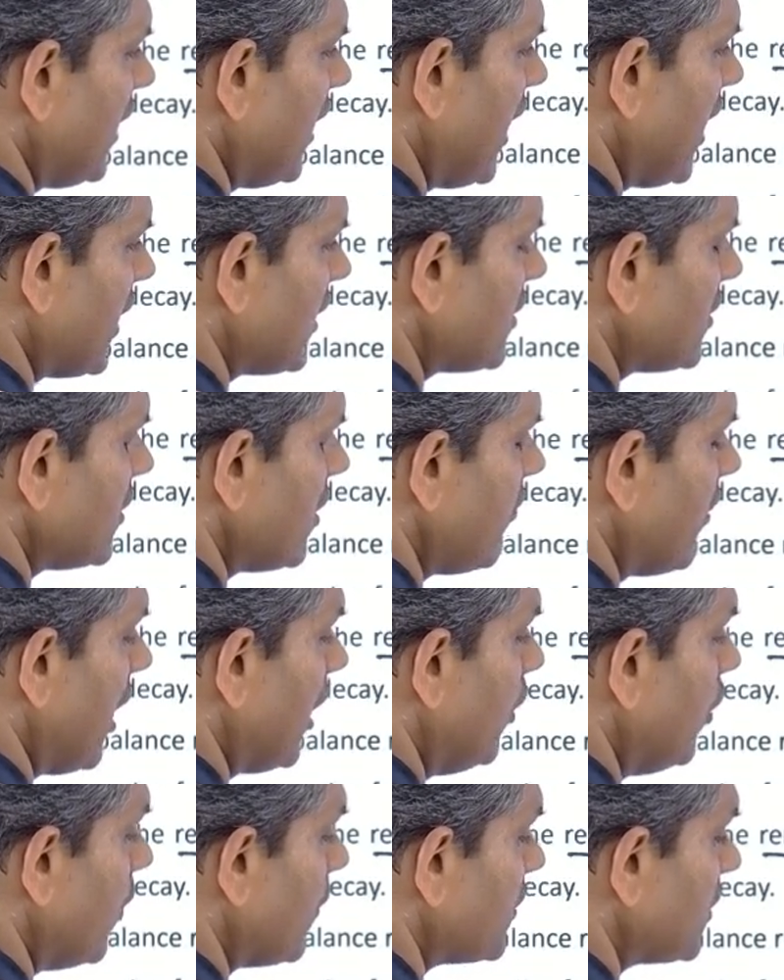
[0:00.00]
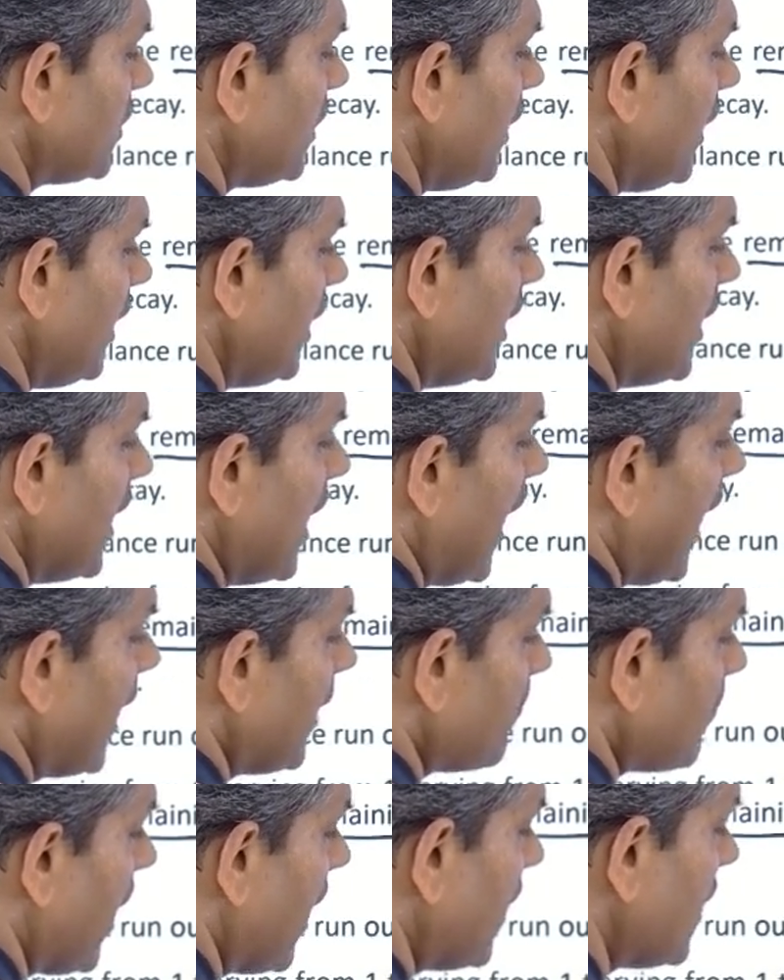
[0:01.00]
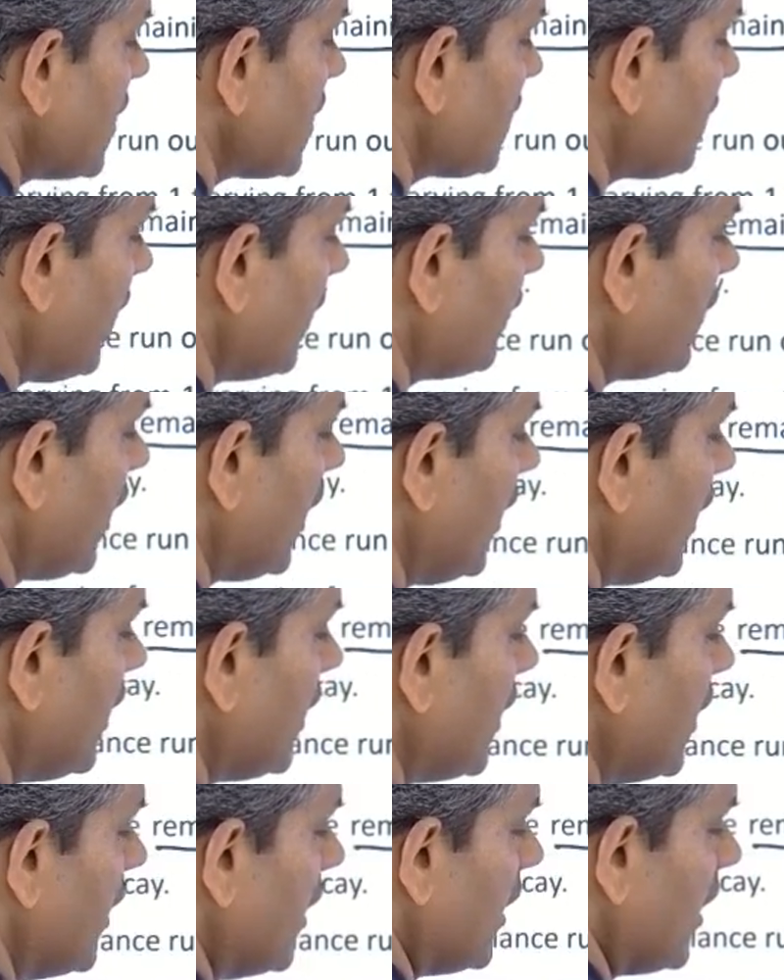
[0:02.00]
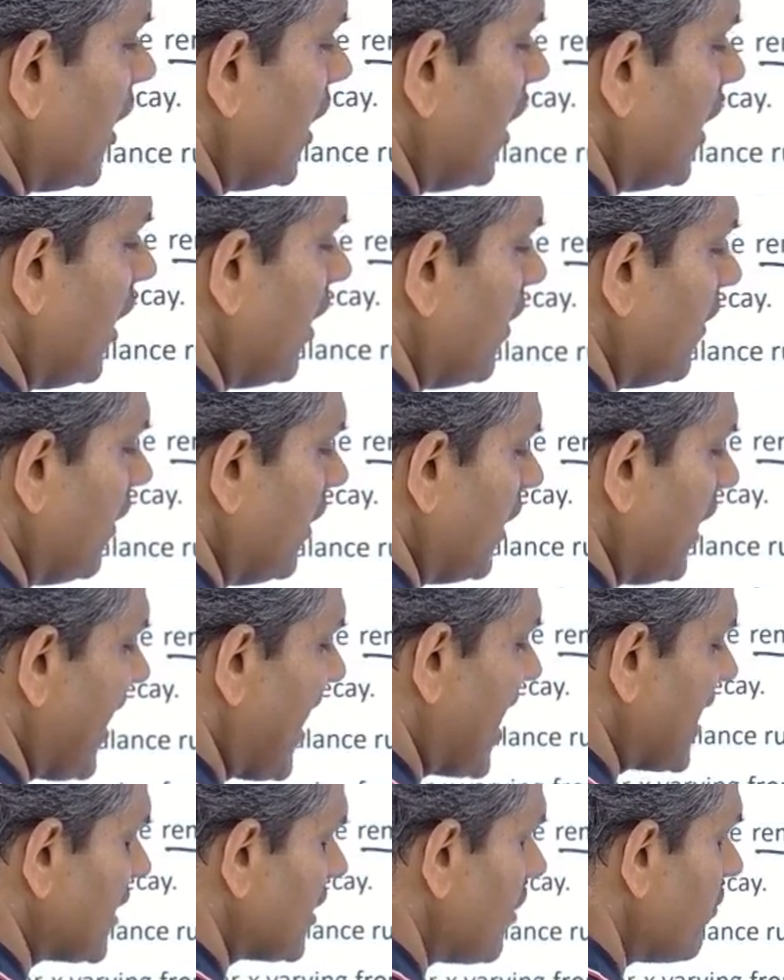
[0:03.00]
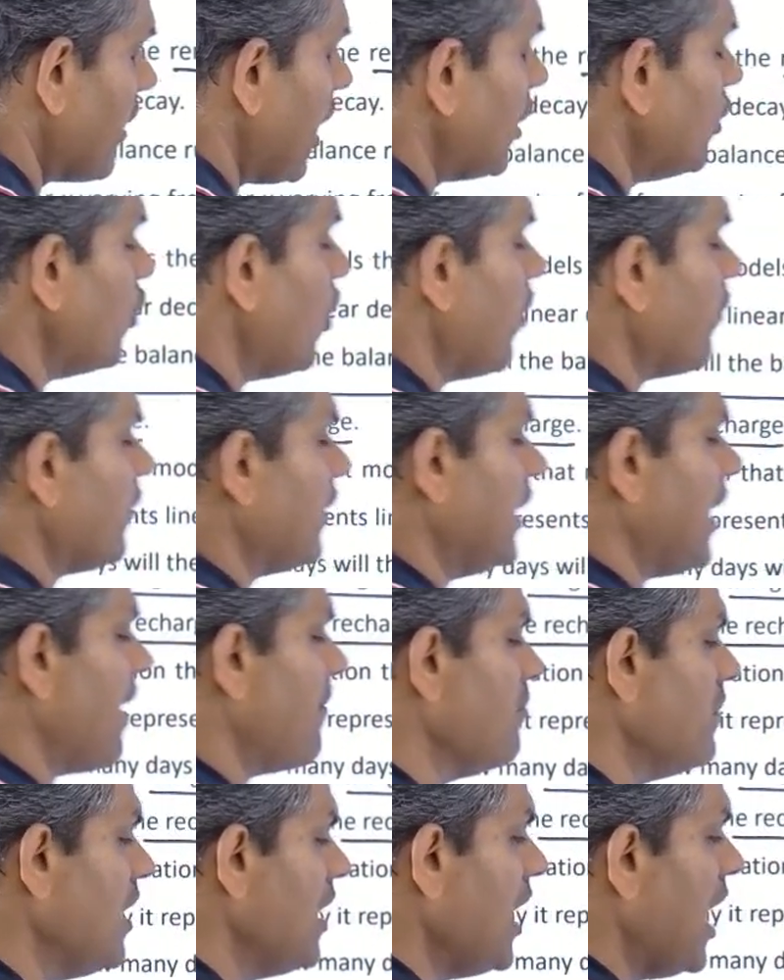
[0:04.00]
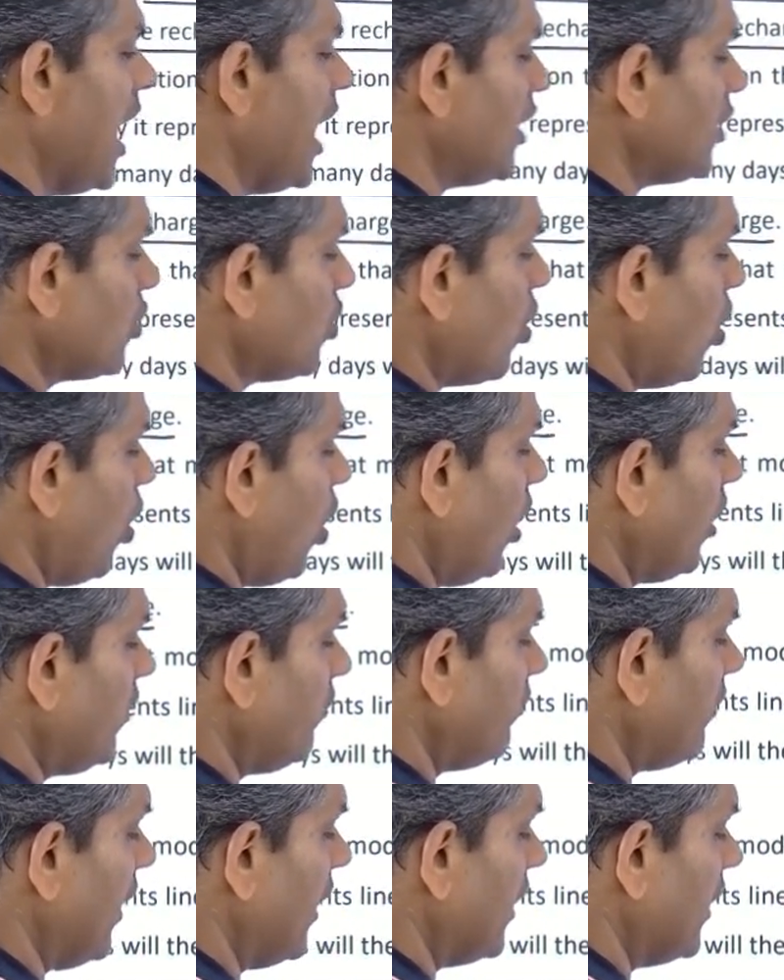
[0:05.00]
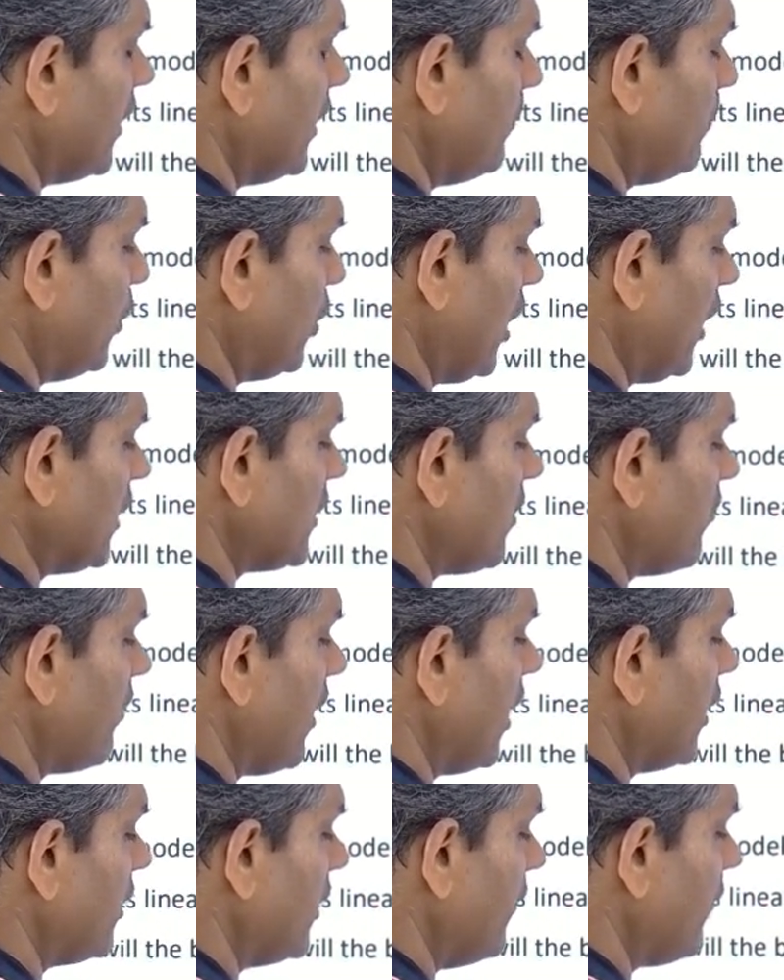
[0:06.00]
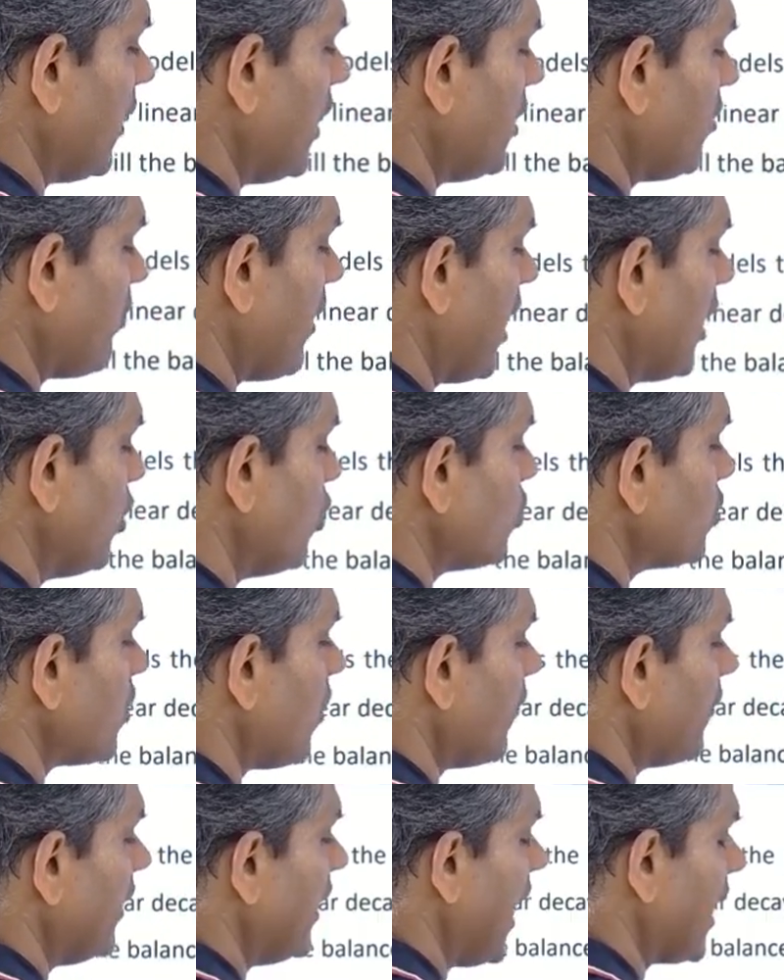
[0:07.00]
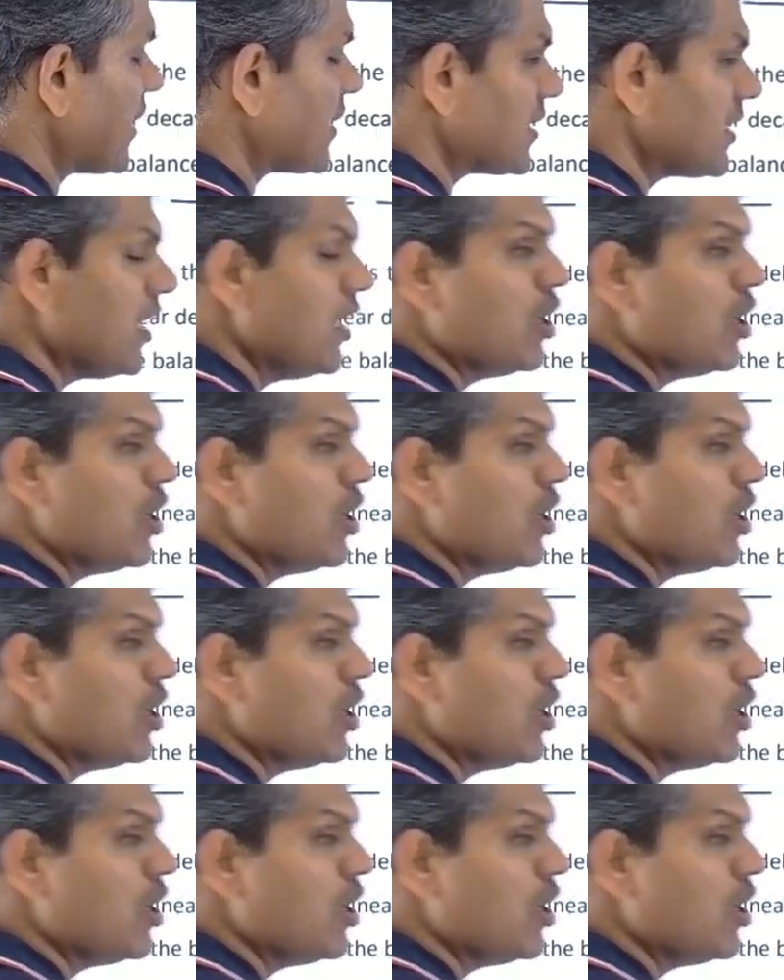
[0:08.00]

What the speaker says: as the value of c and minus 15 as a value of m, and go on putting the different values of x,